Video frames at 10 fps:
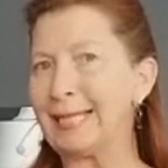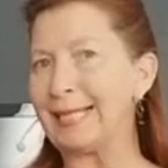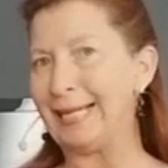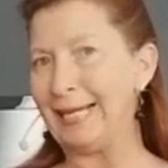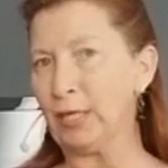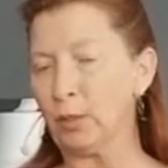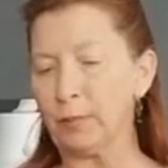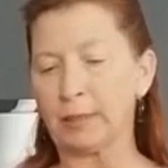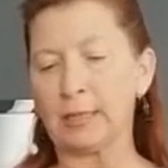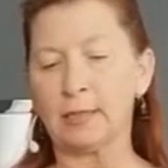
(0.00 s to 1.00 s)
it here,
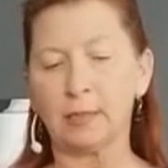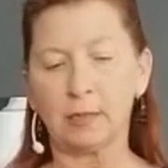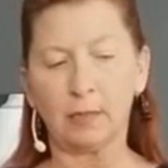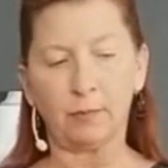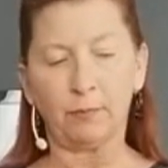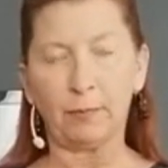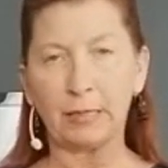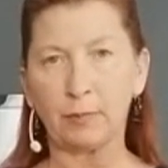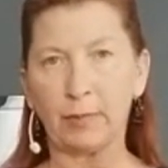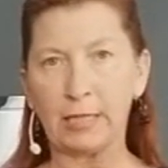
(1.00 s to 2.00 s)
but this is the
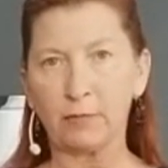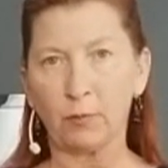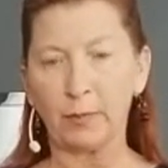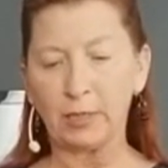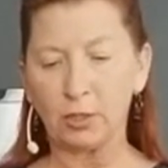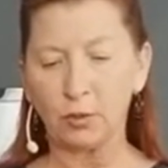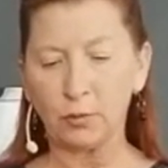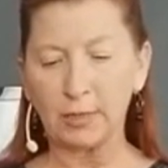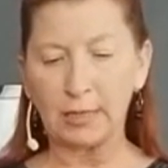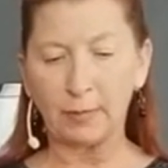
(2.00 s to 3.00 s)
best place for me to do
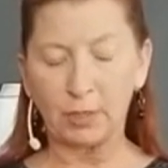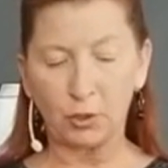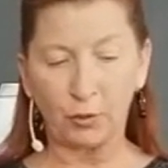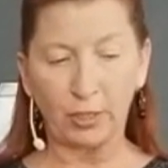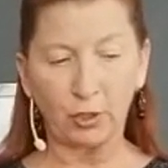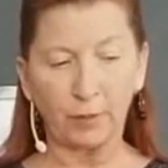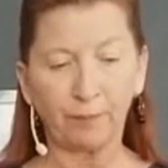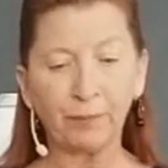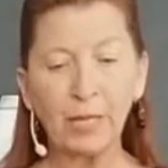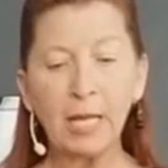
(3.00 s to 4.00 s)
the demonstration.
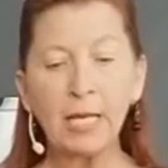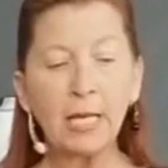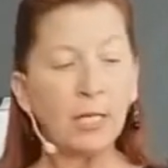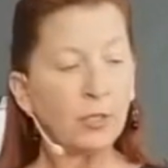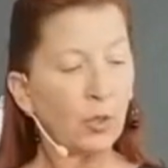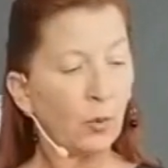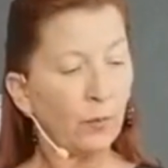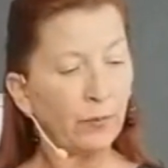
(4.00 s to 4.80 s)
So